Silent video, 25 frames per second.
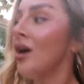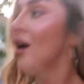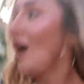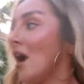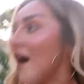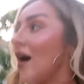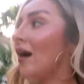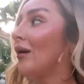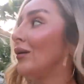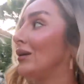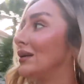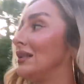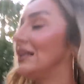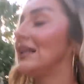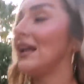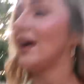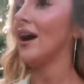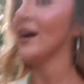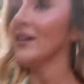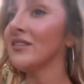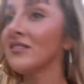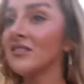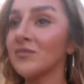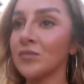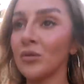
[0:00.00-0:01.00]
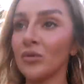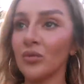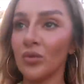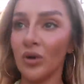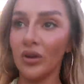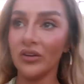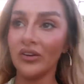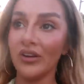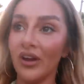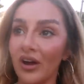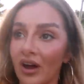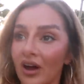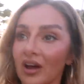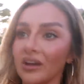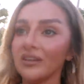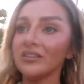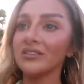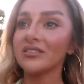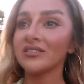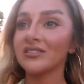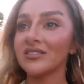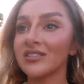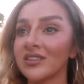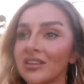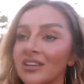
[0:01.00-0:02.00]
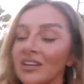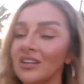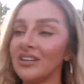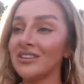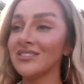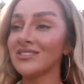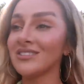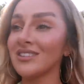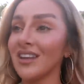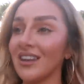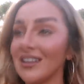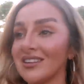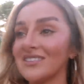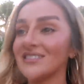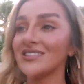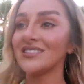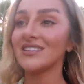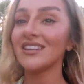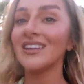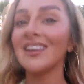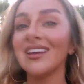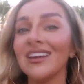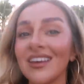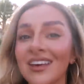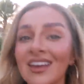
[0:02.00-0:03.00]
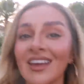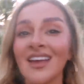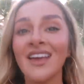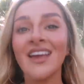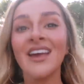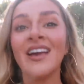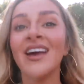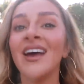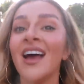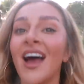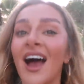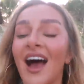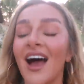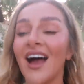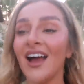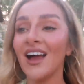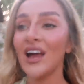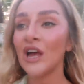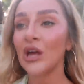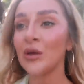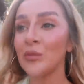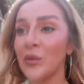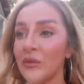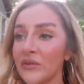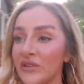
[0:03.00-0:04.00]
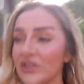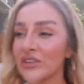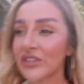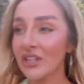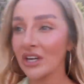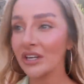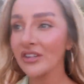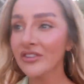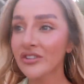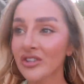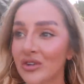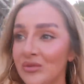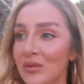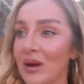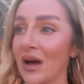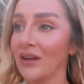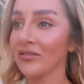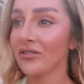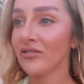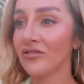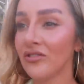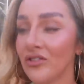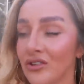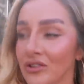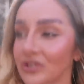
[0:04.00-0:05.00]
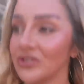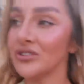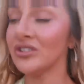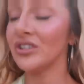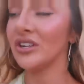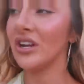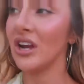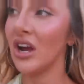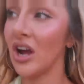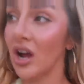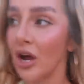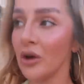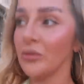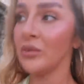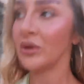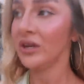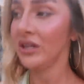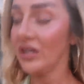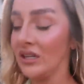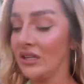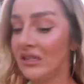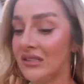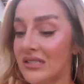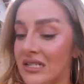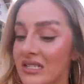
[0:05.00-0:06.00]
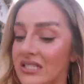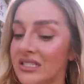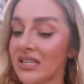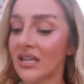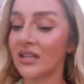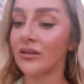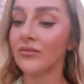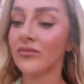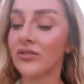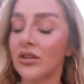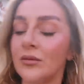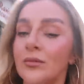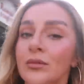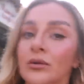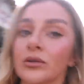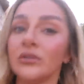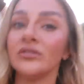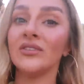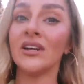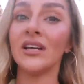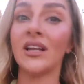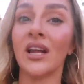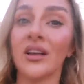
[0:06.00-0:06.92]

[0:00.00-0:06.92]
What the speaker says: our last but one night in Zante. We've decided to come out for food tonight. We did stay in for the buffet